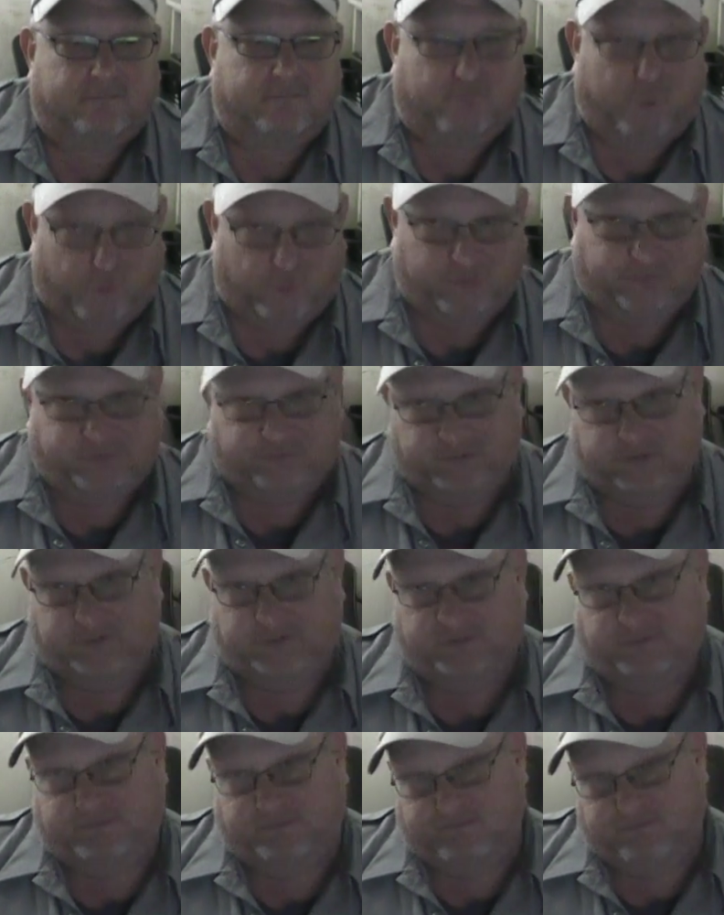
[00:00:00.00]
which
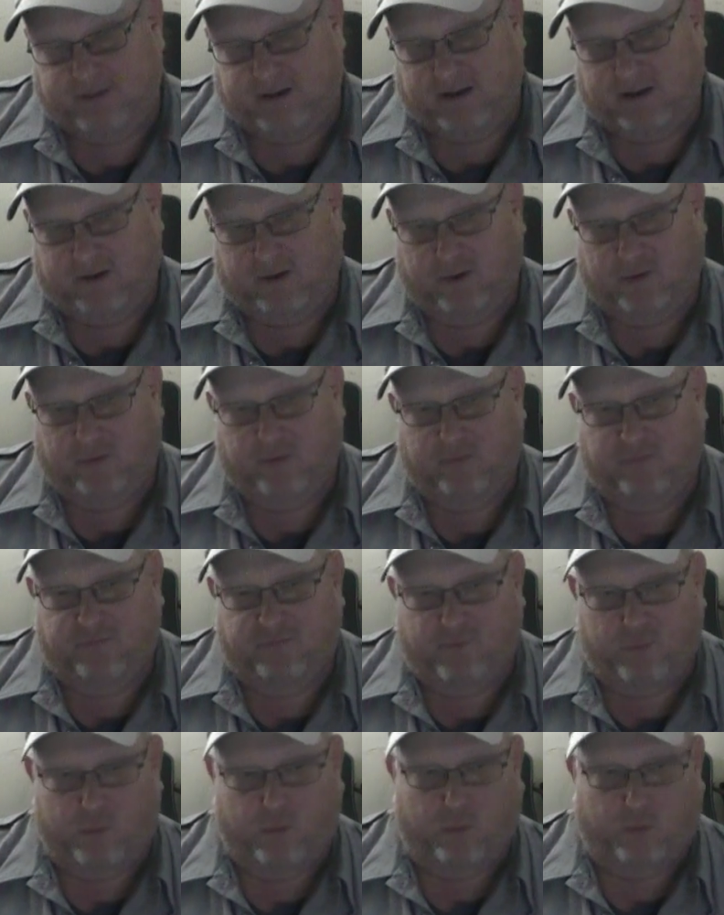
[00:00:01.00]
is better
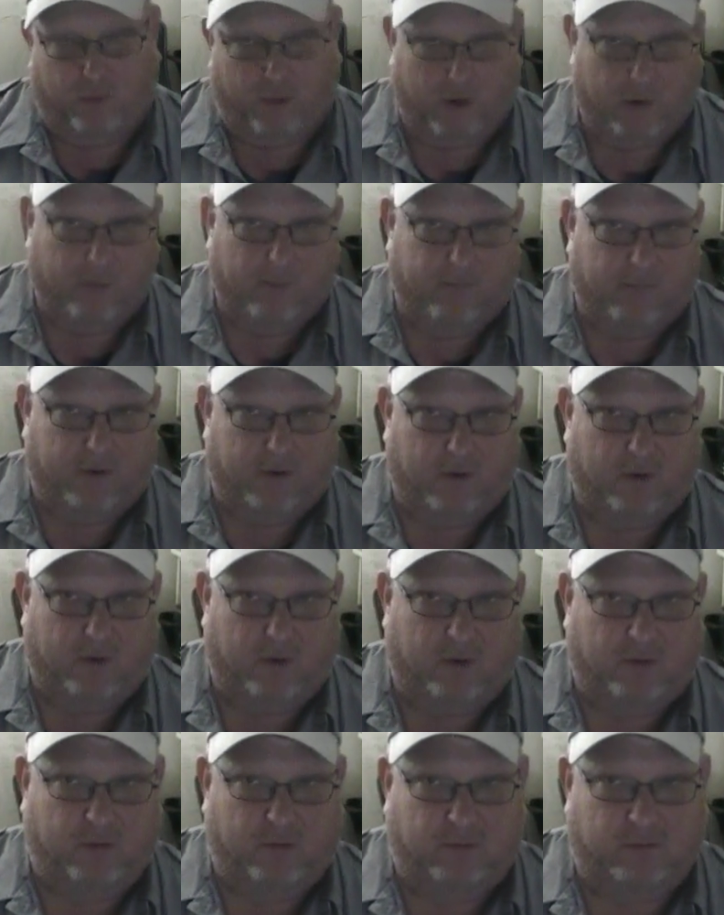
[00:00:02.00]
for round
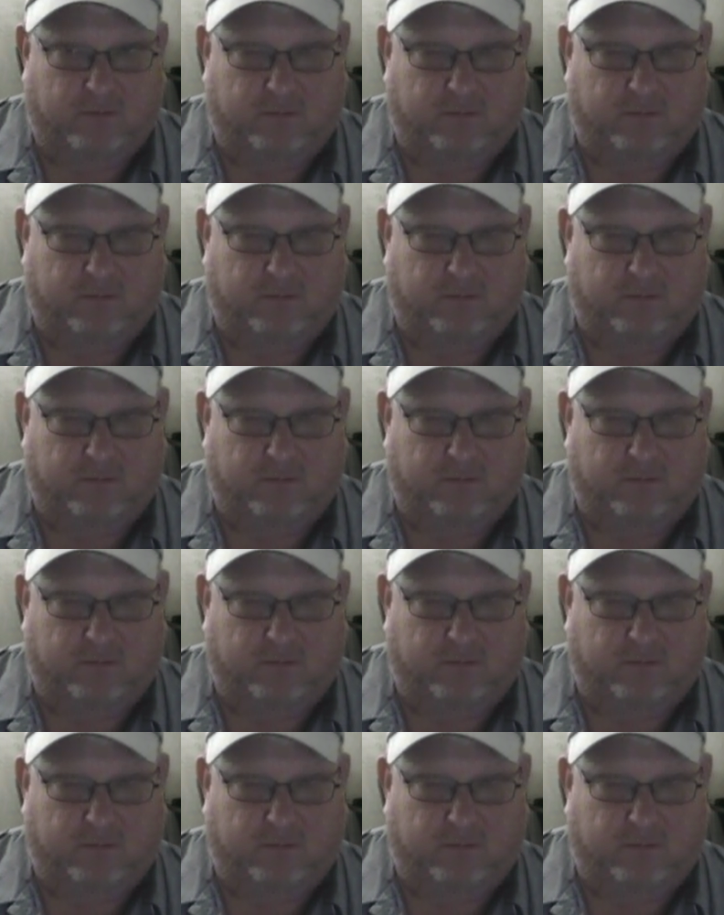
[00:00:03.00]
ball